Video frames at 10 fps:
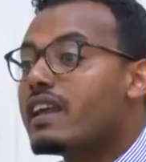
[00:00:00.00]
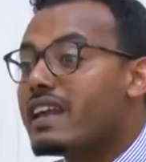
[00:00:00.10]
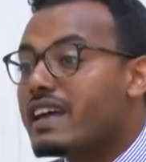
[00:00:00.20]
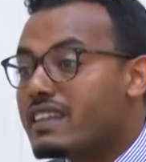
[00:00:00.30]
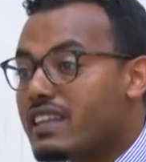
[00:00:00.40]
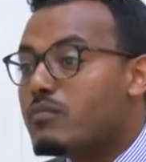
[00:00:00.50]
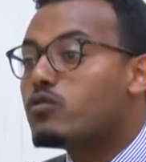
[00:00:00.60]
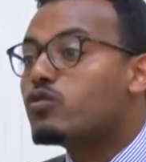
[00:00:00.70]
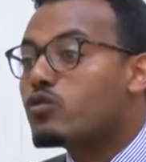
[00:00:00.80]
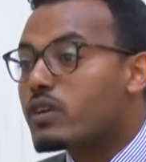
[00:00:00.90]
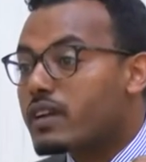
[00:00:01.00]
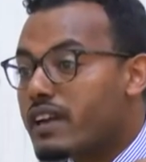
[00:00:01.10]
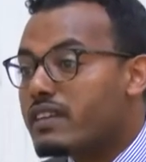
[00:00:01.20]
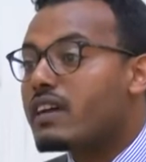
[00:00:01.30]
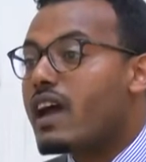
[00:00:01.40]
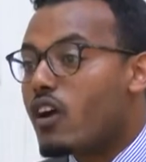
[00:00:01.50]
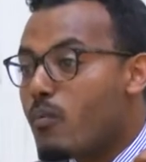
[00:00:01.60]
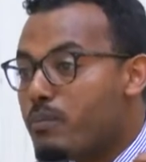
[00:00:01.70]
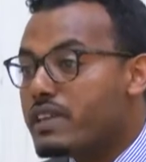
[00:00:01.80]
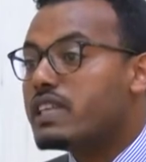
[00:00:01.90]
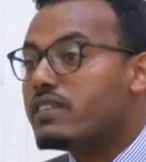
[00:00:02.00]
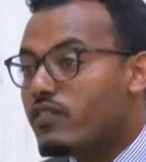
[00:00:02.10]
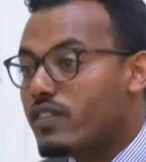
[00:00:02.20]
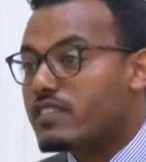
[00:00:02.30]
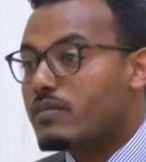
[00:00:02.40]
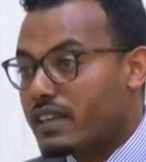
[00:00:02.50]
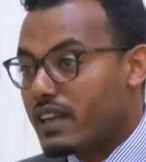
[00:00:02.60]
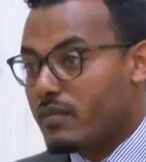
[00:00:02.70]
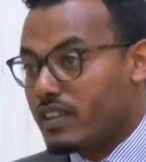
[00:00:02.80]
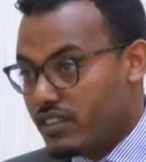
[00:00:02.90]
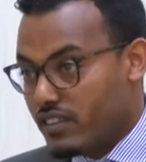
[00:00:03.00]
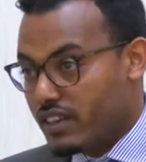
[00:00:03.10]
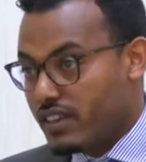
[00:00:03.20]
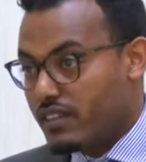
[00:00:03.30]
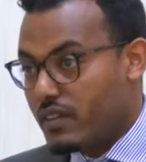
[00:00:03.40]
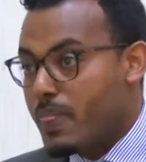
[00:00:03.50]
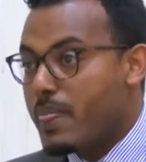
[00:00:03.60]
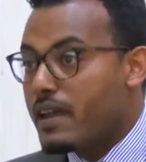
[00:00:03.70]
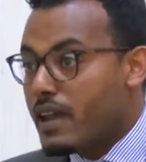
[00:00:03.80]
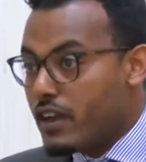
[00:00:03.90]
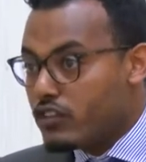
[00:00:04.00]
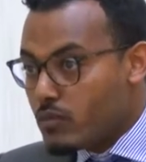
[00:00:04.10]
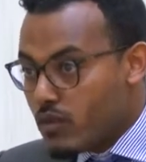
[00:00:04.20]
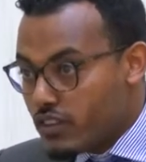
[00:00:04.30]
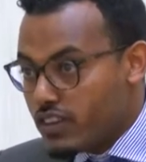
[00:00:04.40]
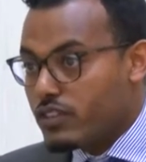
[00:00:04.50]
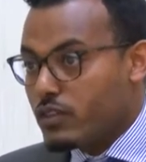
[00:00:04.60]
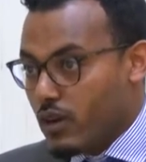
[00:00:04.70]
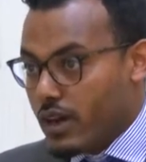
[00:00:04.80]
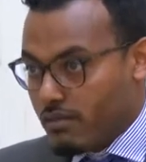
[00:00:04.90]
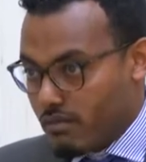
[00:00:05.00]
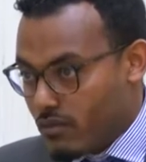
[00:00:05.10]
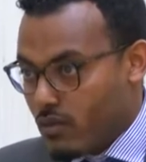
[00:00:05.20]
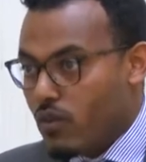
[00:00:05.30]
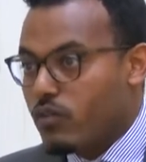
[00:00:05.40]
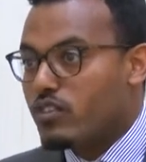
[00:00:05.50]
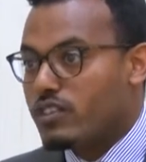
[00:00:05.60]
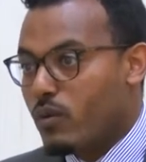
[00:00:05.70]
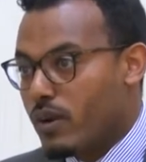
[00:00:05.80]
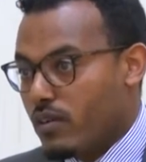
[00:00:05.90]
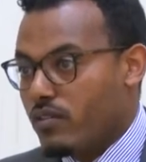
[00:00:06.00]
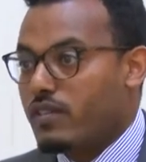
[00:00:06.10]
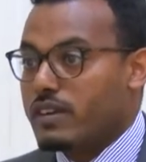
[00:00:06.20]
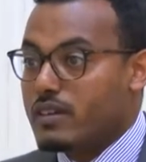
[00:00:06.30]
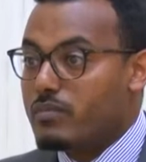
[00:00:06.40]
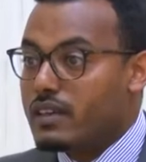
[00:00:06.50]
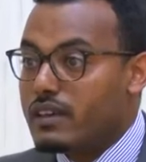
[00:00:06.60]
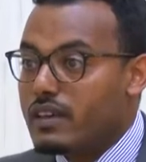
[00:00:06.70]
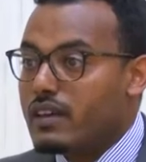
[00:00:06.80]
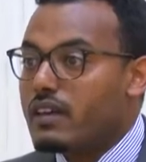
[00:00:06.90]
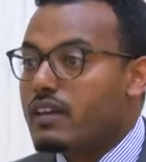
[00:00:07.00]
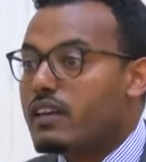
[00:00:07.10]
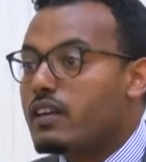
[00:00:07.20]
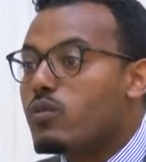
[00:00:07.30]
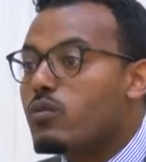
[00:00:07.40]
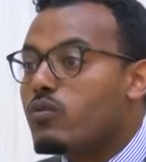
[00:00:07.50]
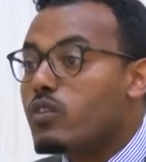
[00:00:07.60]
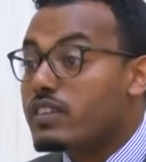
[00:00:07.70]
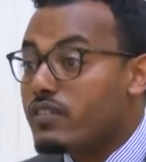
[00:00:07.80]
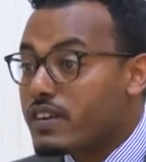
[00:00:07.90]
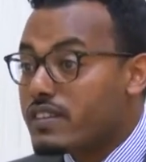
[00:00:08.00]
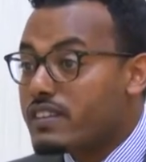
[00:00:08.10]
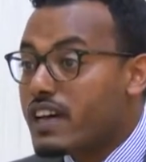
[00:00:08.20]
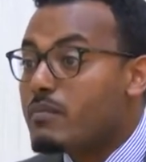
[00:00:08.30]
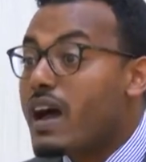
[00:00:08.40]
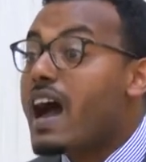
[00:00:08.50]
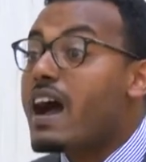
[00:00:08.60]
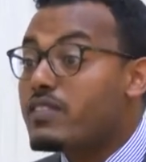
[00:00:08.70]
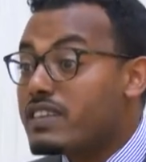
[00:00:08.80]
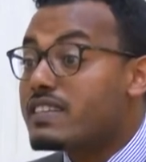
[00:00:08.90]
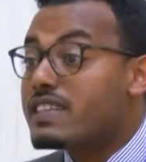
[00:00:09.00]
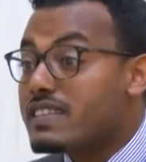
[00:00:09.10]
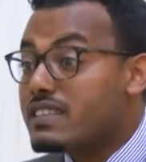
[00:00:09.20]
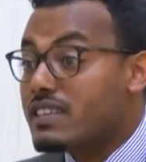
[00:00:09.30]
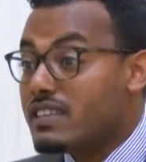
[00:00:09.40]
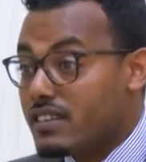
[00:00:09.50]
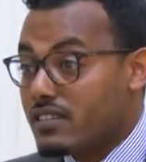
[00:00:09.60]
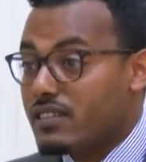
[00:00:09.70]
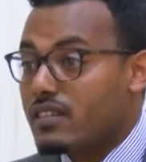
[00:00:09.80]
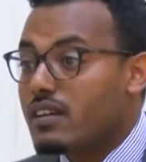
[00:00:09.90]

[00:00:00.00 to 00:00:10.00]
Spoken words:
in an attempt to create a competitive investment climate in this country. And some of this you are, of course, aware of. For example, for the first time after 60 years,